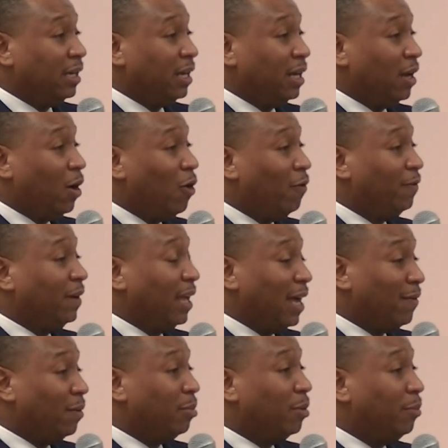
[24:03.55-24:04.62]
and hopefully have
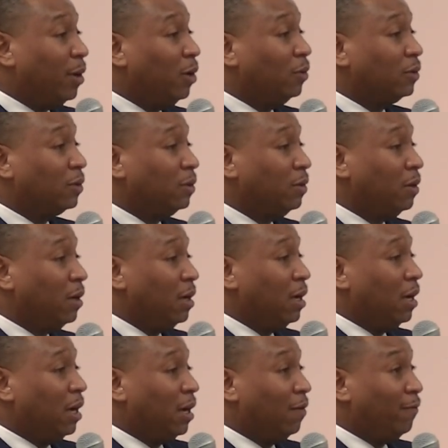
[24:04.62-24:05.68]
a proposal
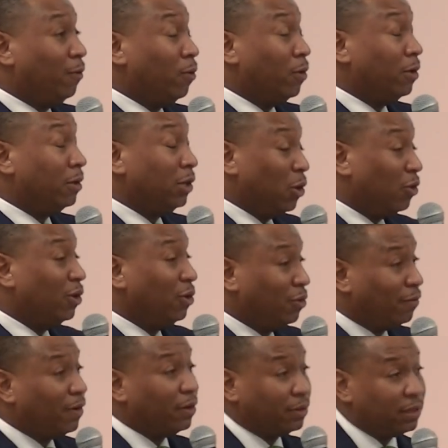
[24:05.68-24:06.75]
uh, for local
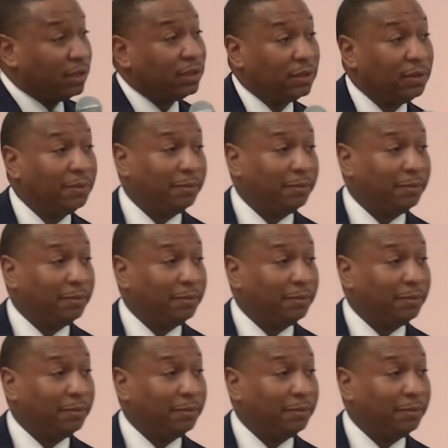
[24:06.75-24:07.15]
universities.